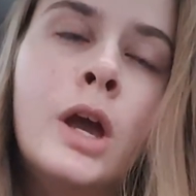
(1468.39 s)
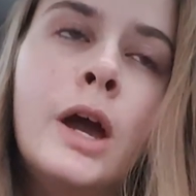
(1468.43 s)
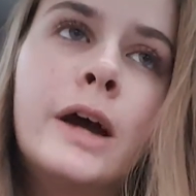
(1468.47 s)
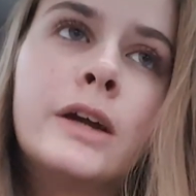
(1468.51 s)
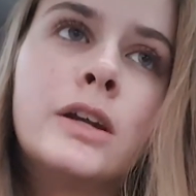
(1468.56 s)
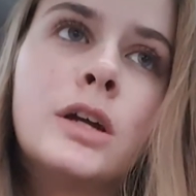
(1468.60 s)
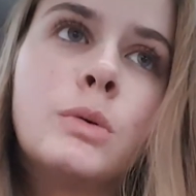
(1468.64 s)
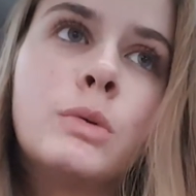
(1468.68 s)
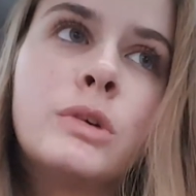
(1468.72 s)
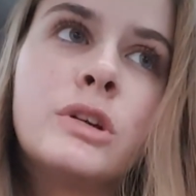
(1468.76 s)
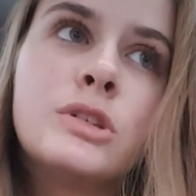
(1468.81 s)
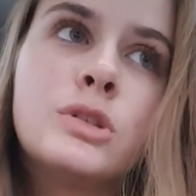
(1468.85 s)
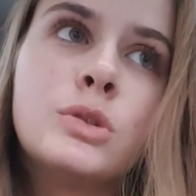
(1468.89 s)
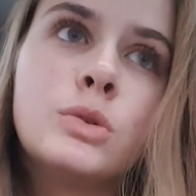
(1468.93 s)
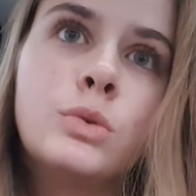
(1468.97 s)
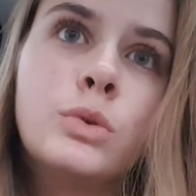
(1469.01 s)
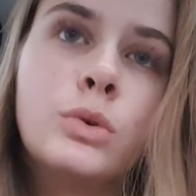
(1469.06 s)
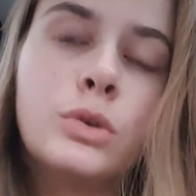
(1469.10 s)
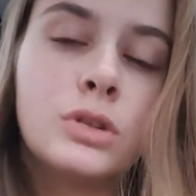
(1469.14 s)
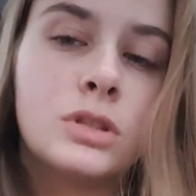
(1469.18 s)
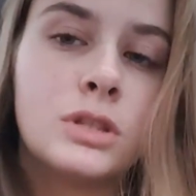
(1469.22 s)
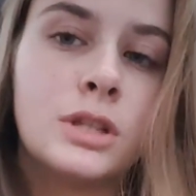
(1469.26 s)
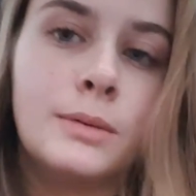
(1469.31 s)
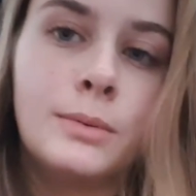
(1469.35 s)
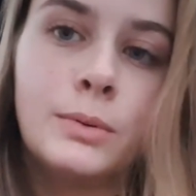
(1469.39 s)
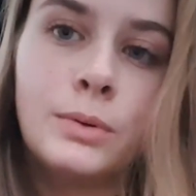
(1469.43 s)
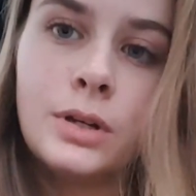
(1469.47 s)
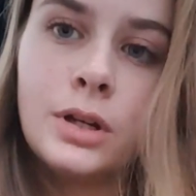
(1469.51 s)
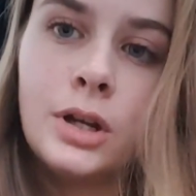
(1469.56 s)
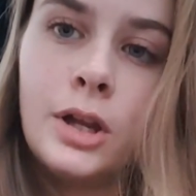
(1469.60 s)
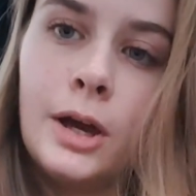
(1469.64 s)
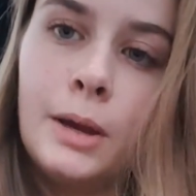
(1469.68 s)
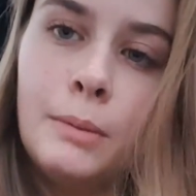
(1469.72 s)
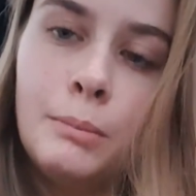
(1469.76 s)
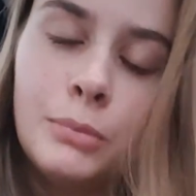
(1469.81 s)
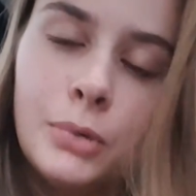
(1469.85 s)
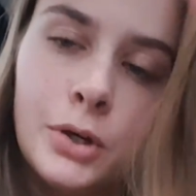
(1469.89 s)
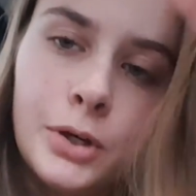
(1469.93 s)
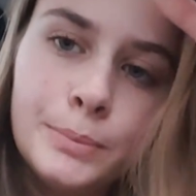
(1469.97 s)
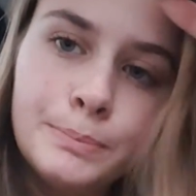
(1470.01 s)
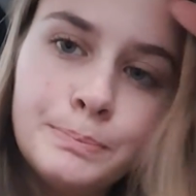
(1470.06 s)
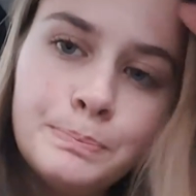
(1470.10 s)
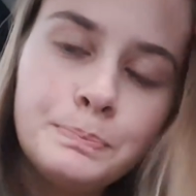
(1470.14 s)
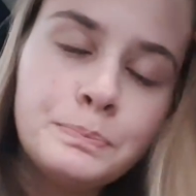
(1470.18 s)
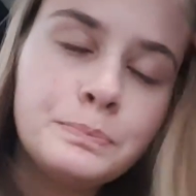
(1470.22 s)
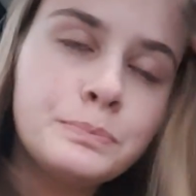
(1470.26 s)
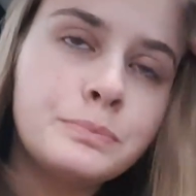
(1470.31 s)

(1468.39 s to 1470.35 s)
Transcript: And I wanted to order some online, but